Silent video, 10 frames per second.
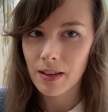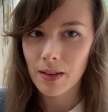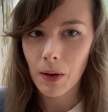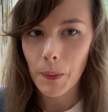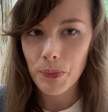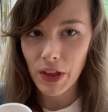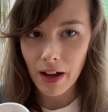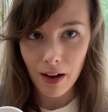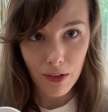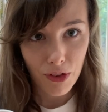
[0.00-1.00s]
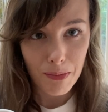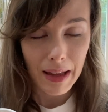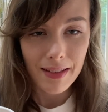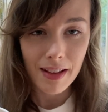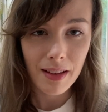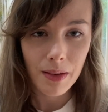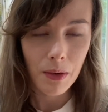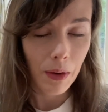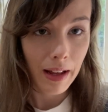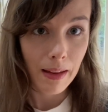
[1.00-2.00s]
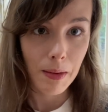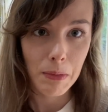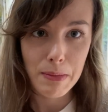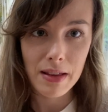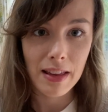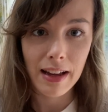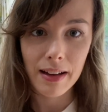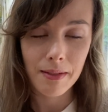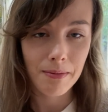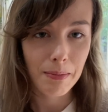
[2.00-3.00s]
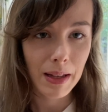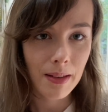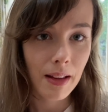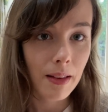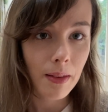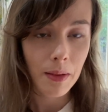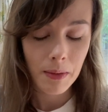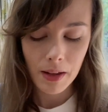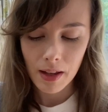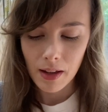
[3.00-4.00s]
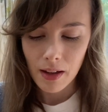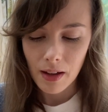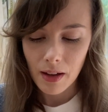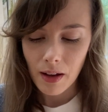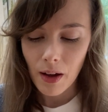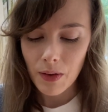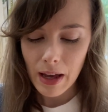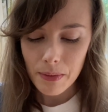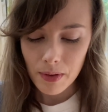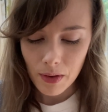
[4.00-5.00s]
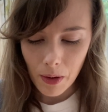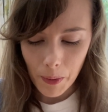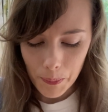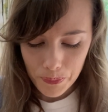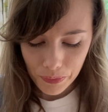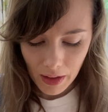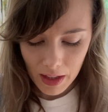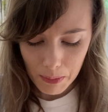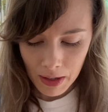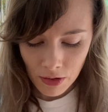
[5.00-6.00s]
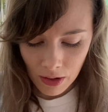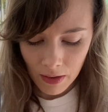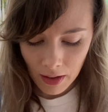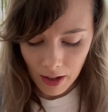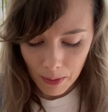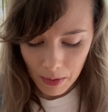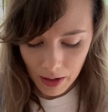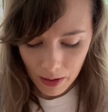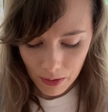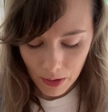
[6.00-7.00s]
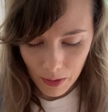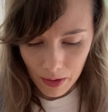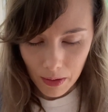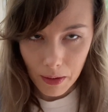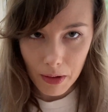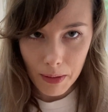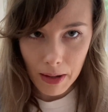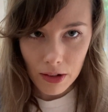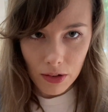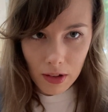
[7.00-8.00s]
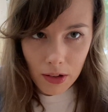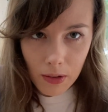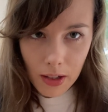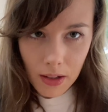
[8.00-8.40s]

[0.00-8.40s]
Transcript: So they are fermented, so I guess maybe that makes sense. Okay, so let me adjust the camera here so you can see what I'm actually doing.